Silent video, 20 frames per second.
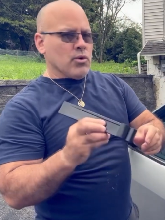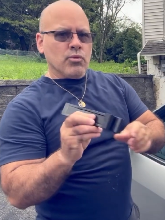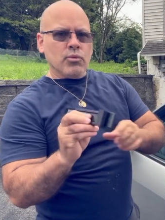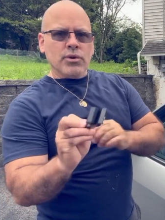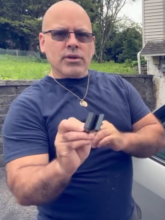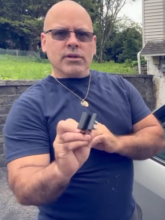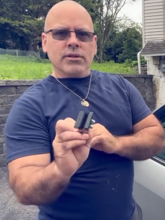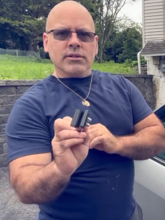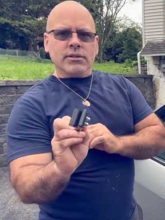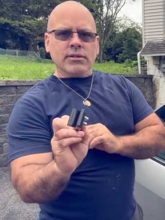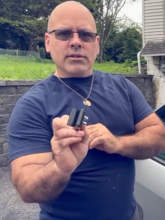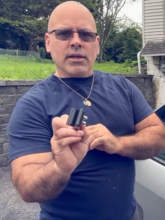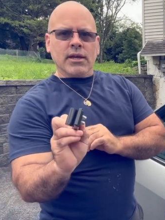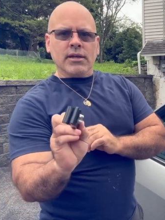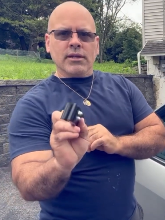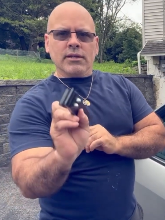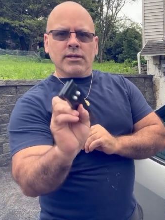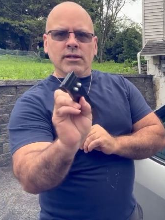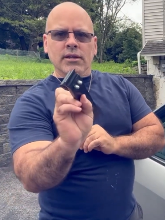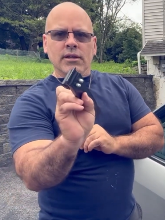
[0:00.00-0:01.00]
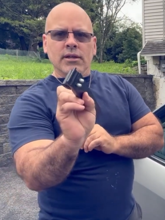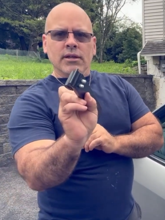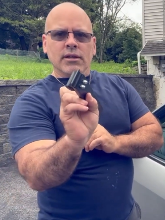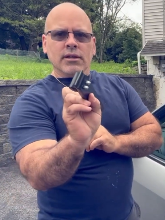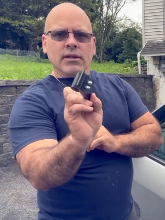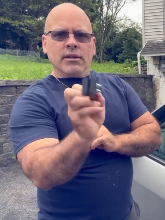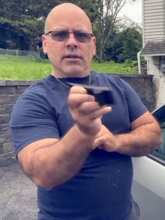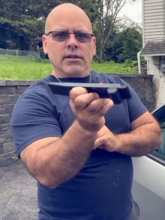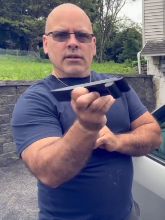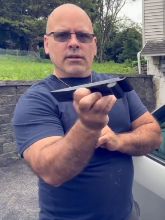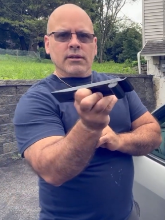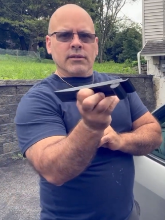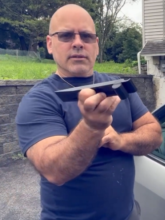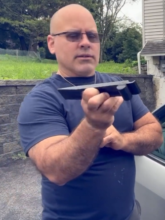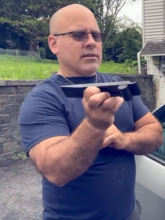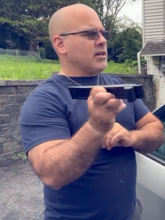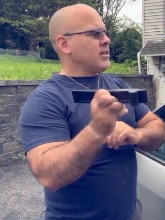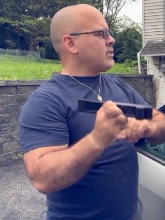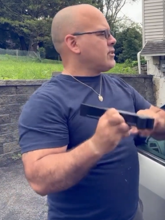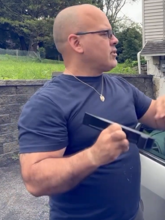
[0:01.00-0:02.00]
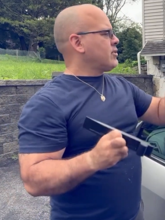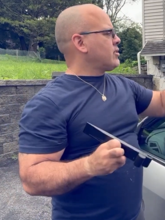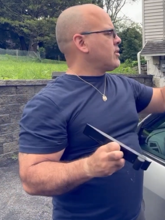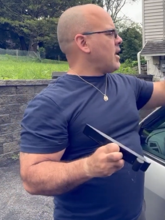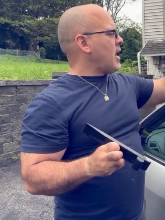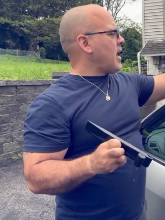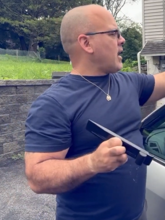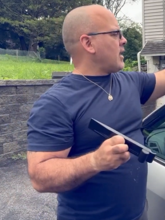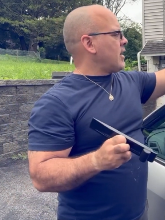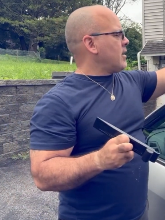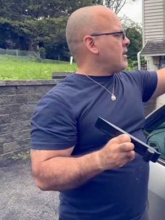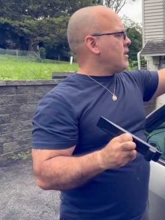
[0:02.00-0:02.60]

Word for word: We can take this jack